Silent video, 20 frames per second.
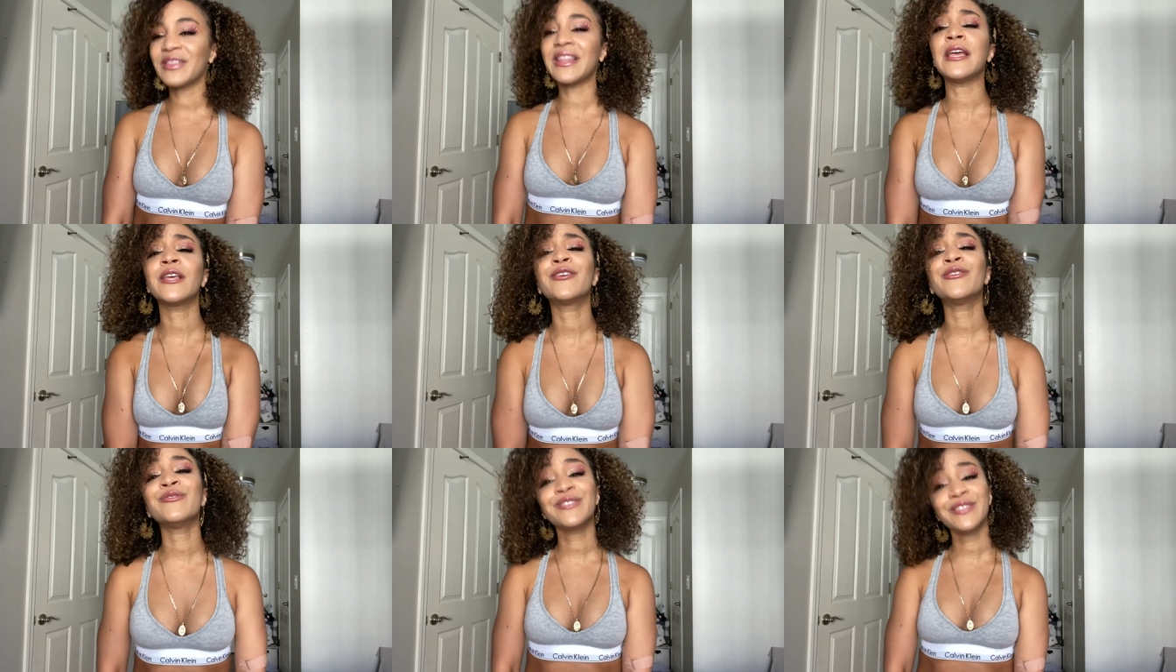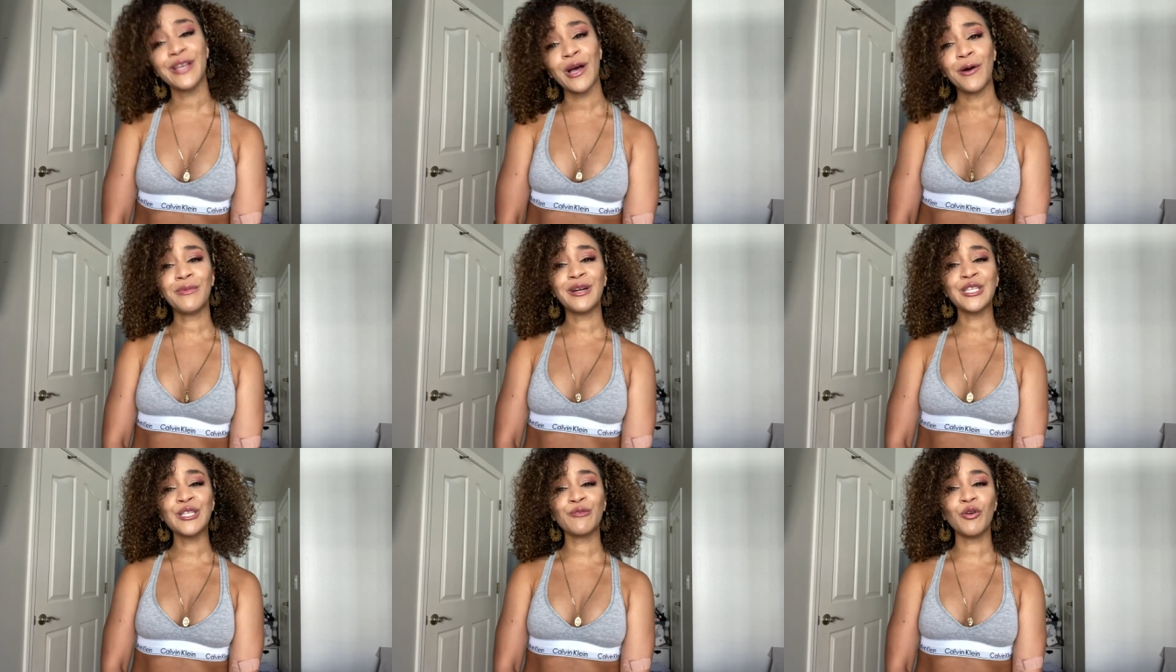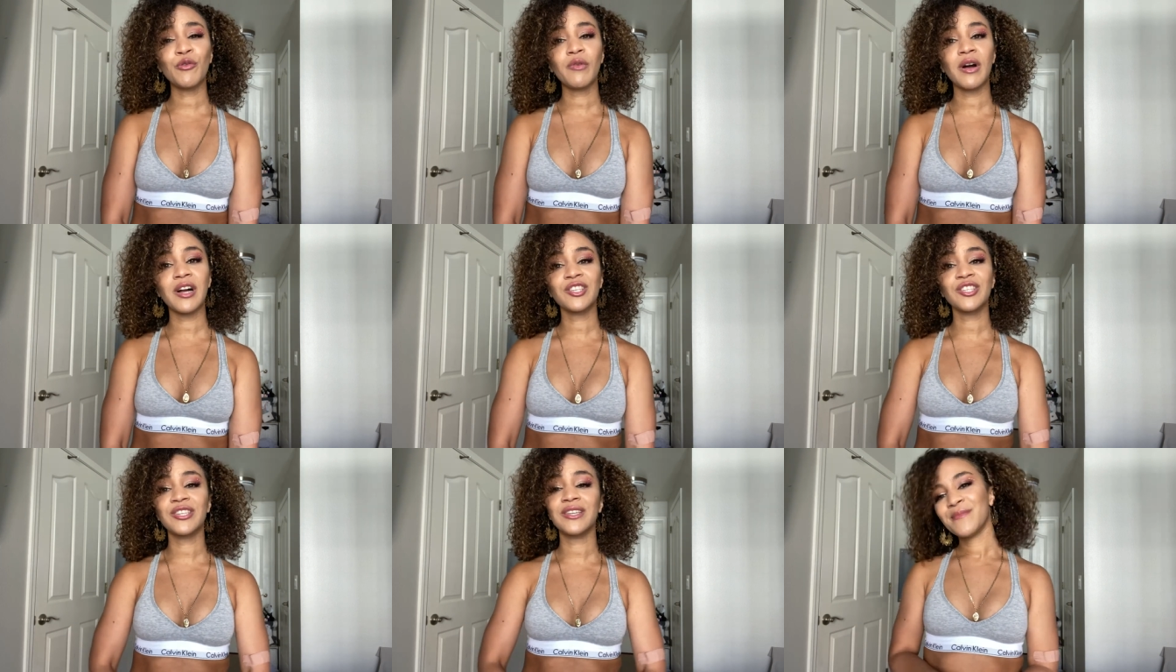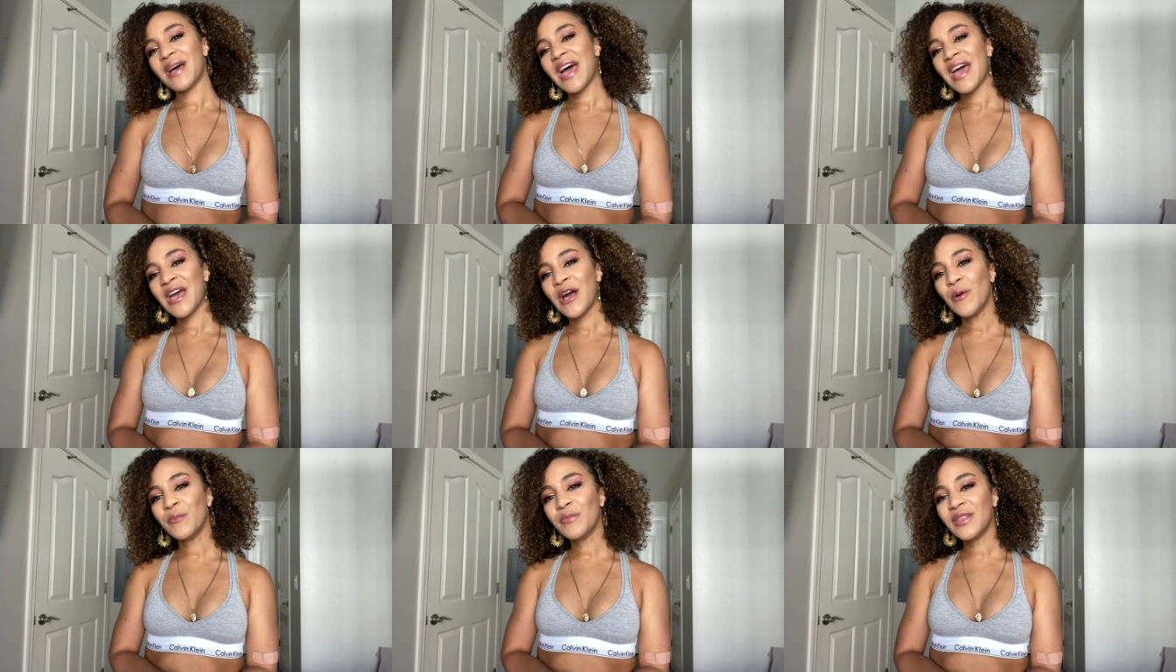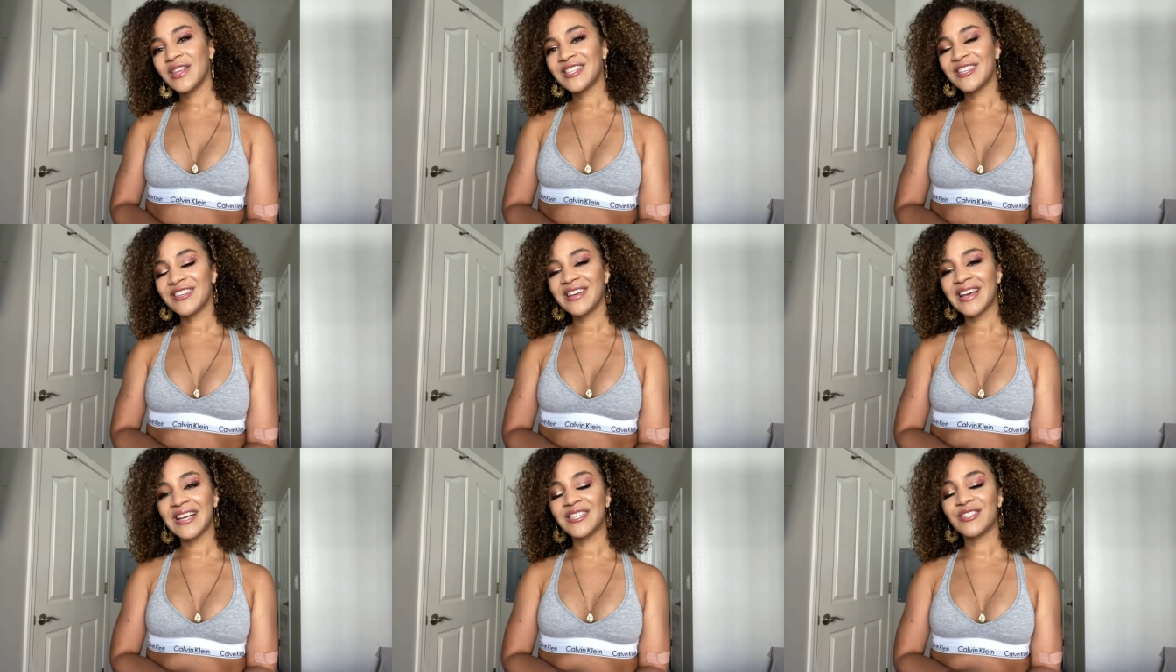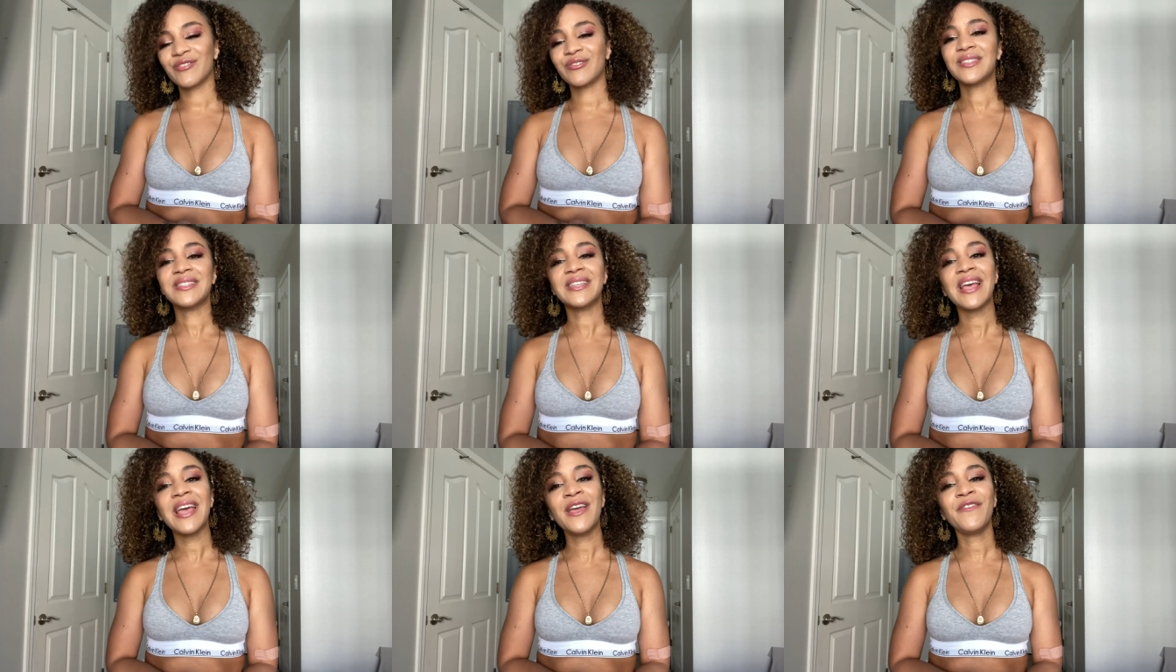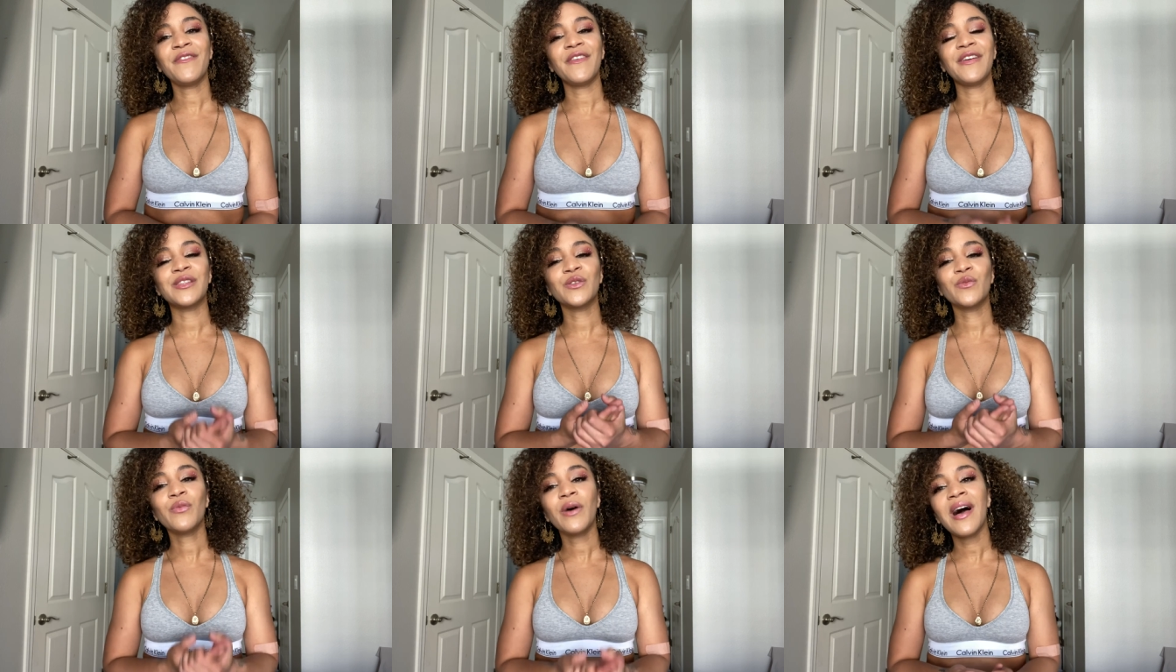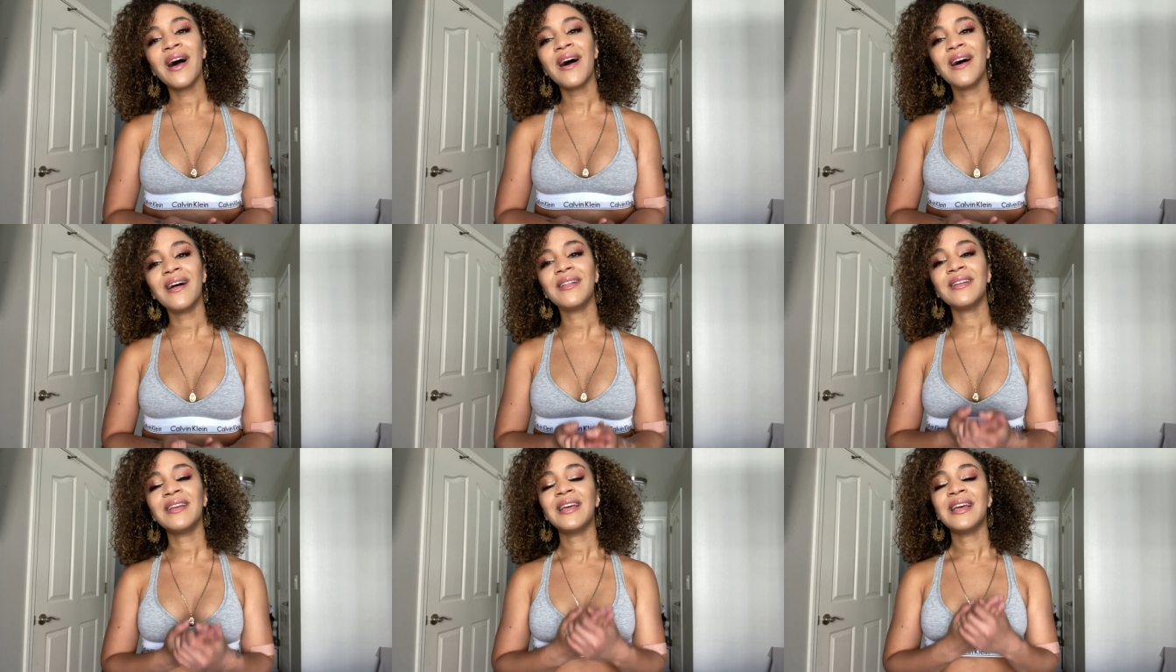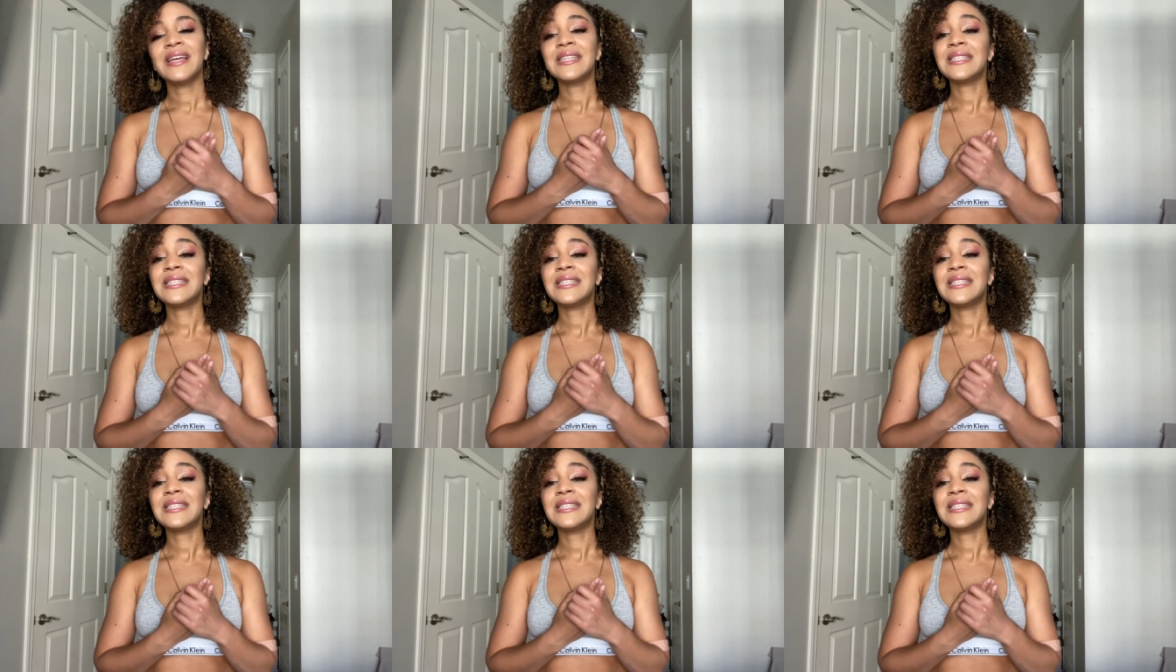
Thank you so much for watching. I hope that you guys are safe and well.